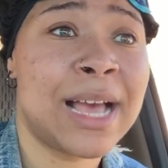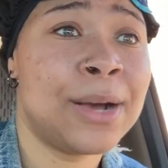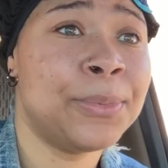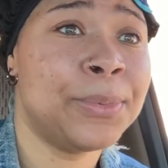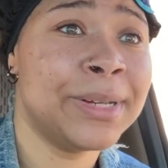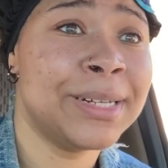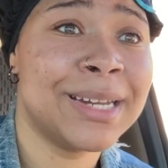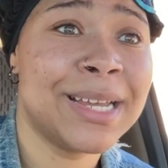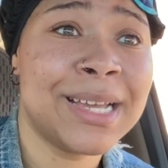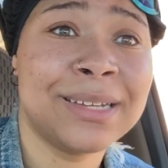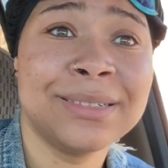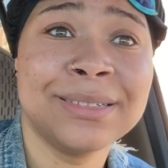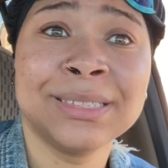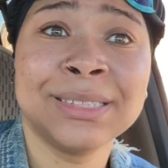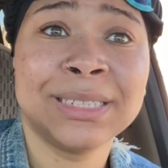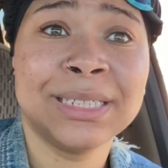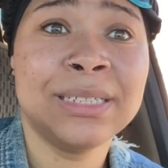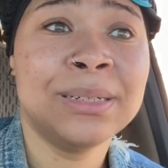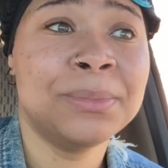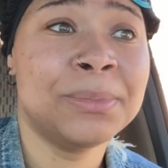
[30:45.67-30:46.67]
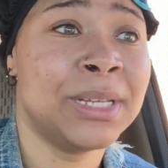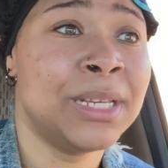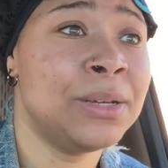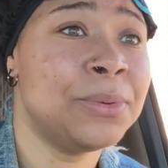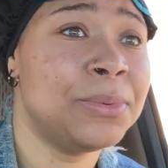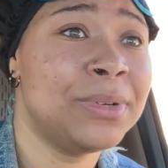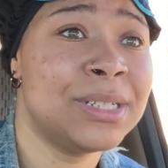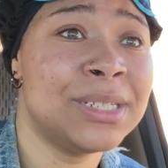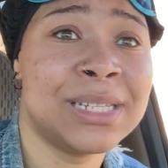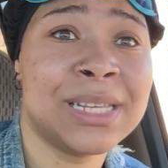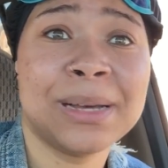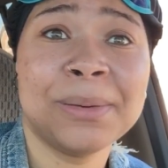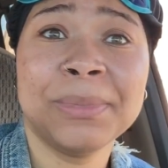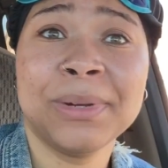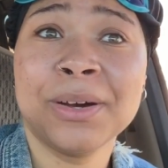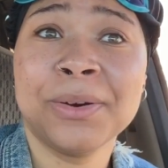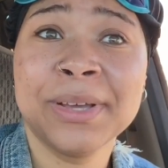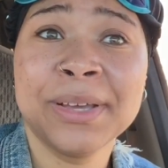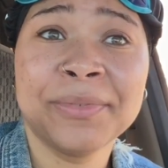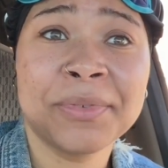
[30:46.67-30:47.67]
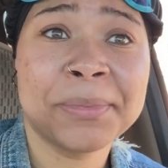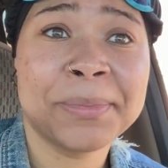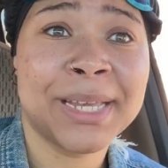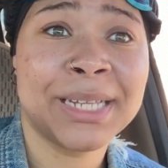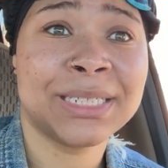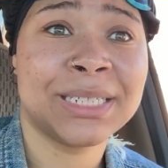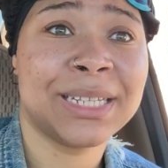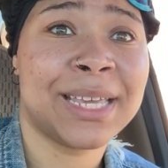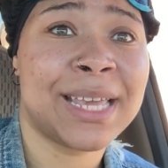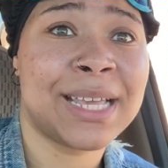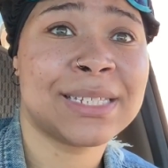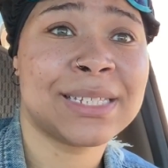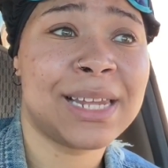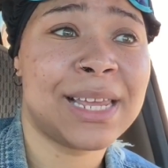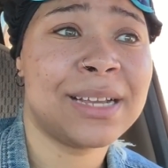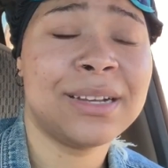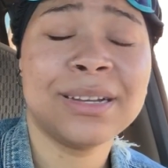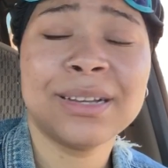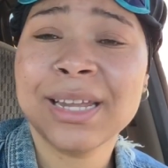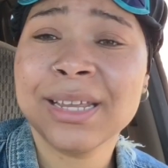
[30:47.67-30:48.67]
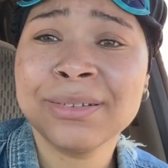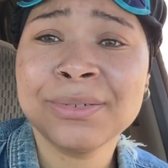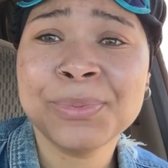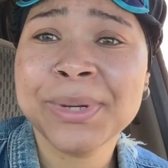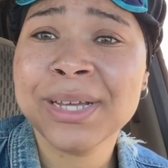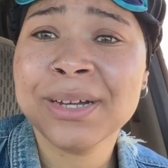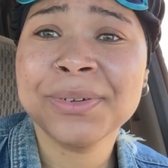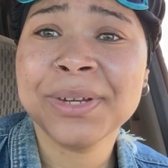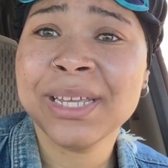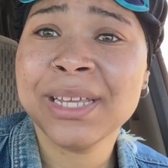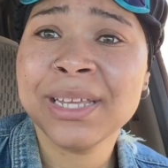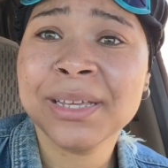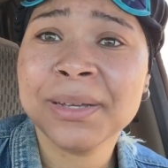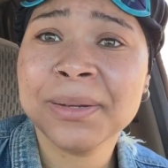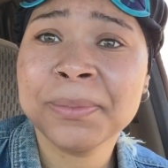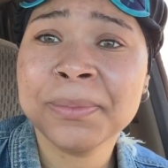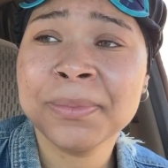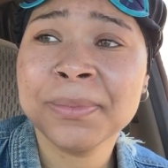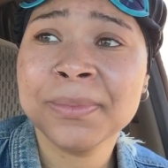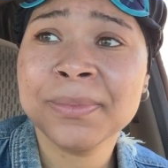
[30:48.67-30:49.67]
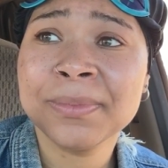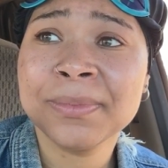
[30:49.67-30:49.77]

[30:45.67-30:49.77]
I went down to see him and he wouldn't tell me no information. Cassie like, girl, we don't need him.